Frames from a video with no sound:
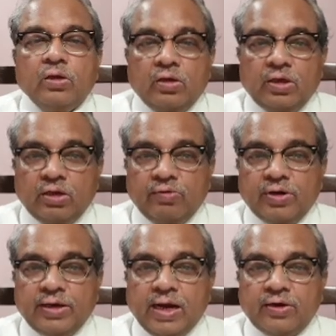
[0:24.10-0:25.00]
In our
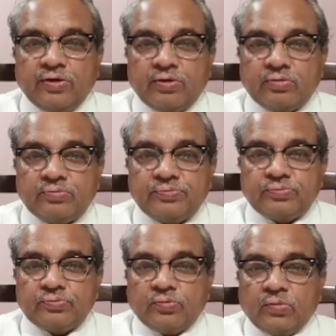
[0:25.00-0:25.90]
reactor,
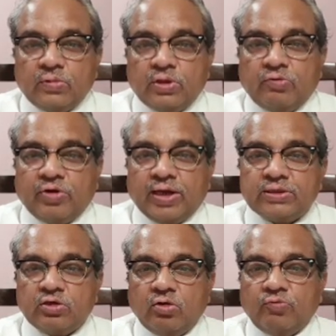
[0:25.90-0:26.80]
the
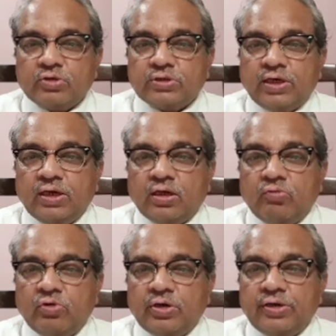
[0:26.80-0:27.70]
fraction of oxide
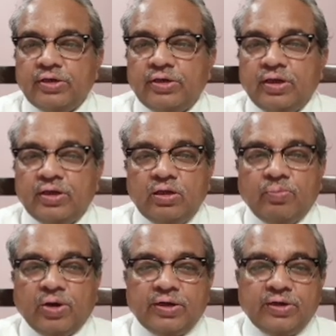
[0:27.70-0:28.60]
converted in any
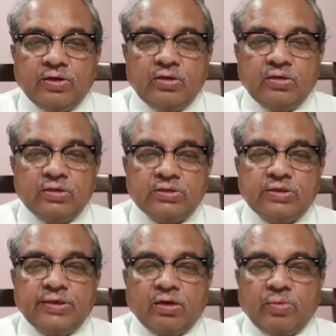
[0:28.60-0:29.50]
particle is
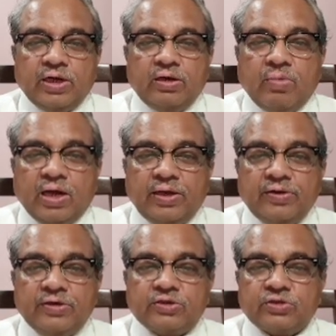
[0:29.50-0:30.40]
determined by
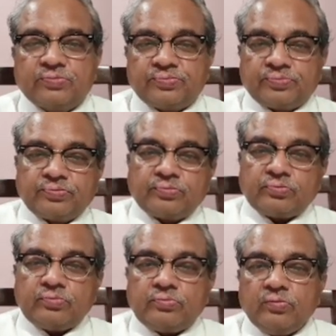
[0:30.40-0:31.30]
its
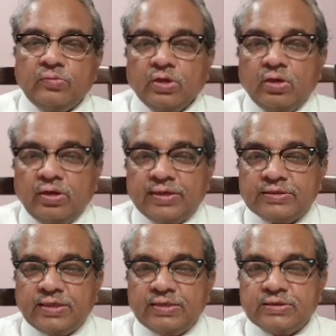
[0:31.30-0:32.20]

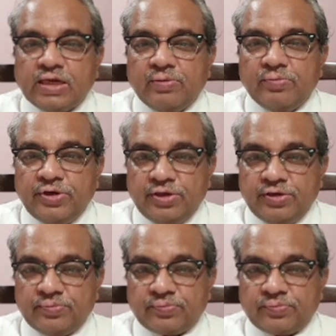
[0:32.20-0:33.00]
residence time T.